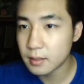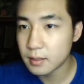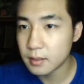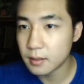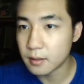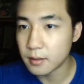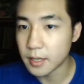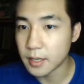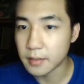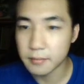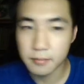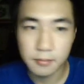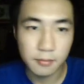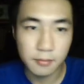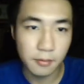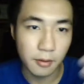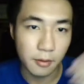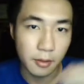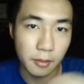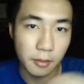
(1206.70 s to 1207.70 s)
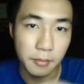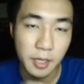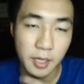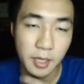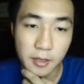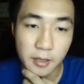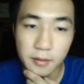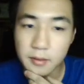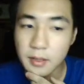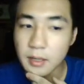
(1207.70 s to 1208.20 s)
Alright, I'm back
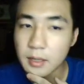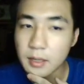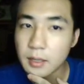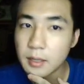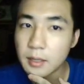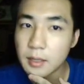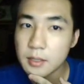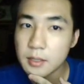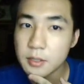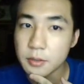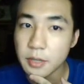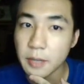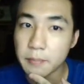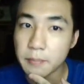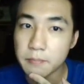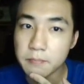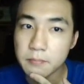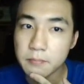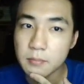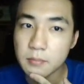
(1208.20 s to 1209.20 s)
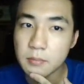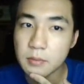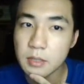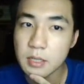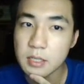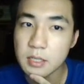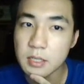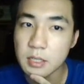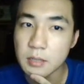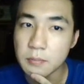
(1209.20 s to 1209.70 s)
at it. So yep,
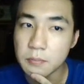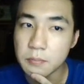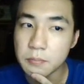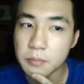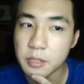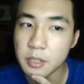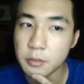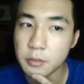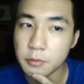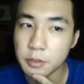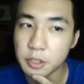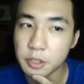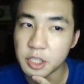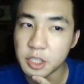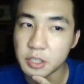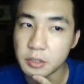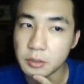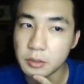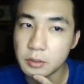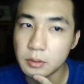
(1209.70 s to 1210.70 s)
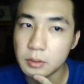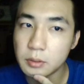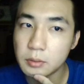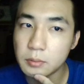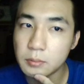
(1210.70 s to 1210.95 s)
there's Imperial Shield.